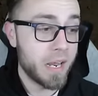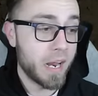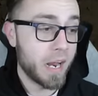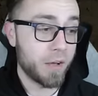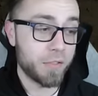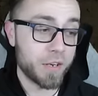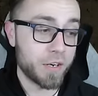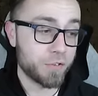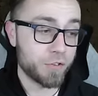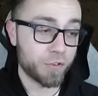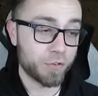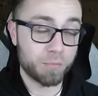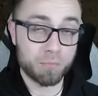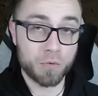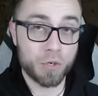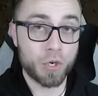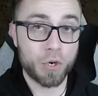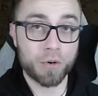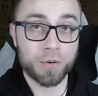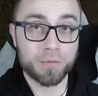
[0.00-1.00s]
how they just
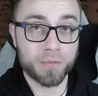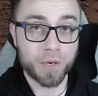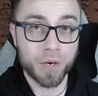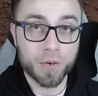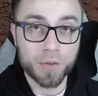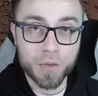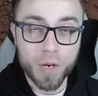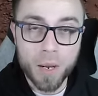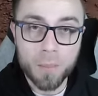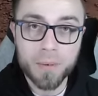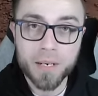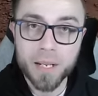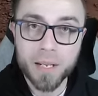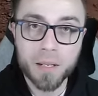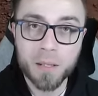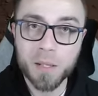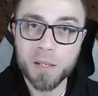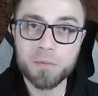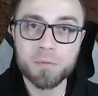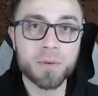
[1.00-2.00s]
nerfed our
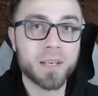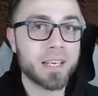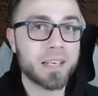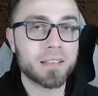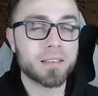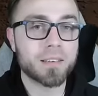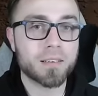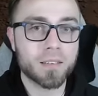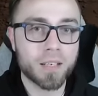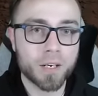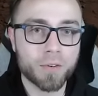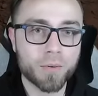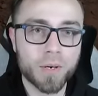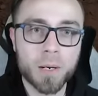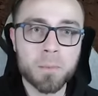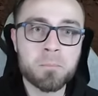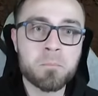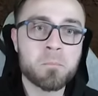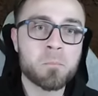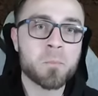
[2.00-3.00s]
Dominate glyph, et
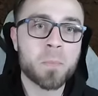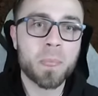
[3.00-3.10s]
cetera.